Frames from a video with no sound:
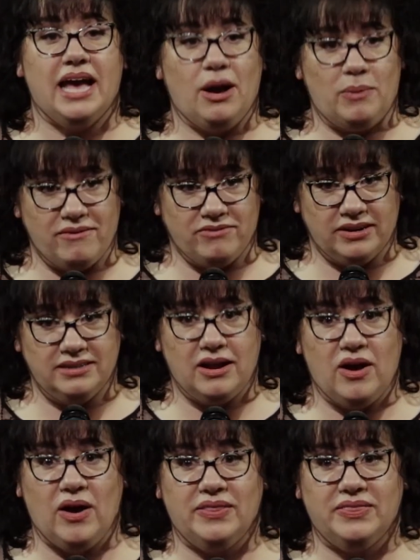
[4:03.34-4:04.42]

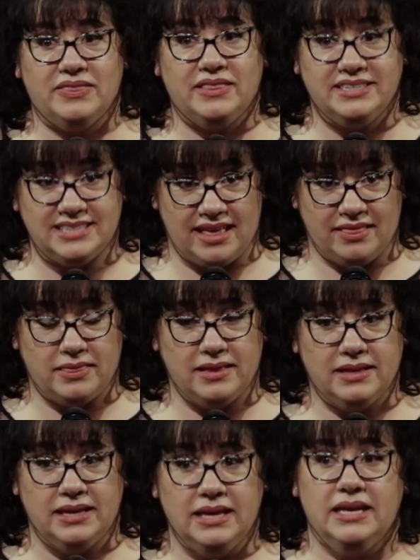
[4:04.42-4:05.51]
However, on the
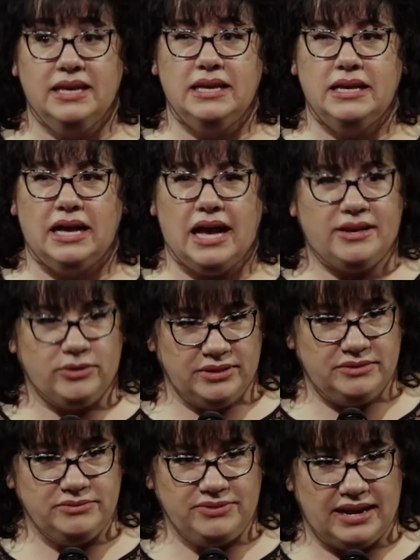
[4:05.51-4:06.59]
10th, I
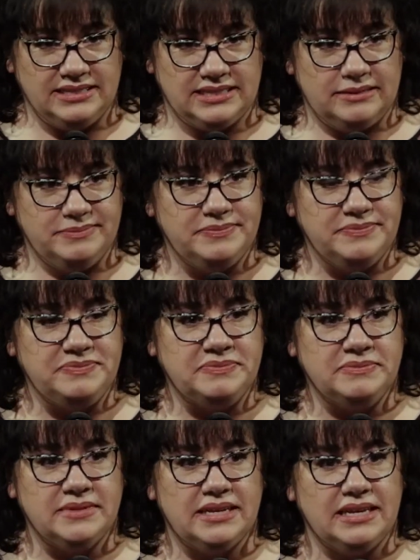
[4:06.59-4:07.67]
couldn't find him,
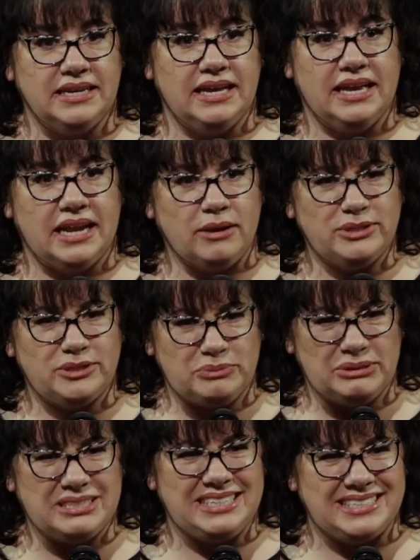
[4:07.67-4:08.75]
and I was
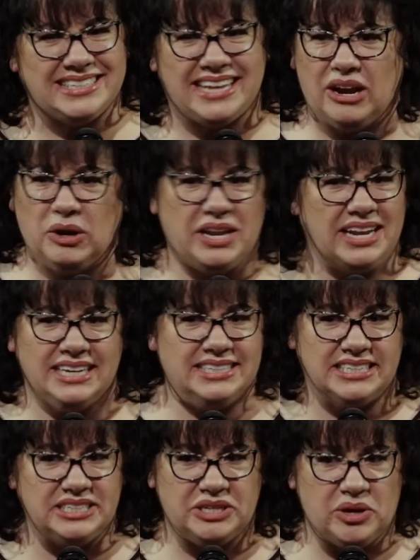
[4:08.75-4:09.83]
really scared, and I
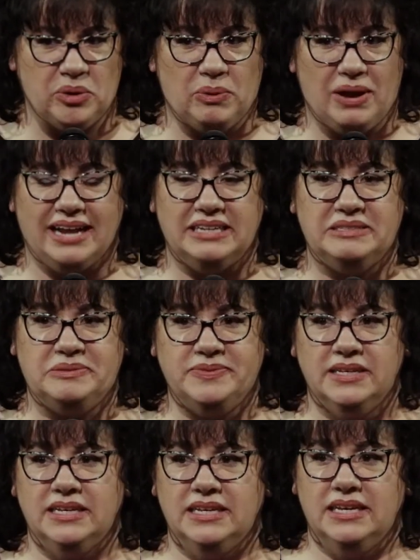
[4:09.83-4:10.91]
didn't know why.
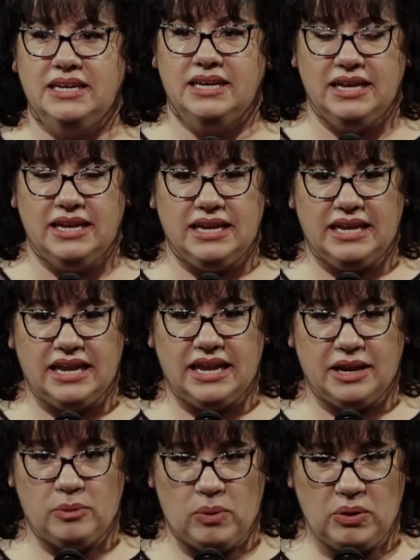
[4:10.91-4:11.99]

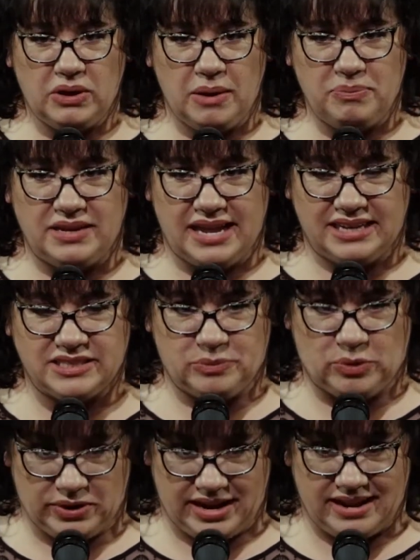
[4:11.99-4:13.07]
And I woke up the next
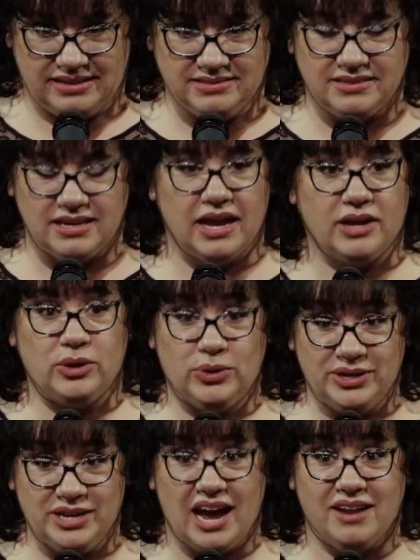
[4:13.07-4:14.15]
morning, I
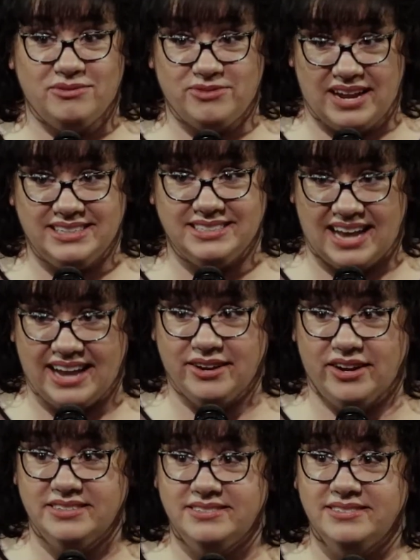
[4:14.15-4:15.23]
could not find
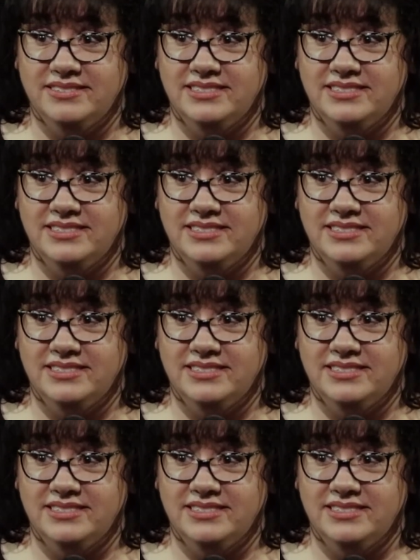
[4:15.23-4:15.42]
Tiger.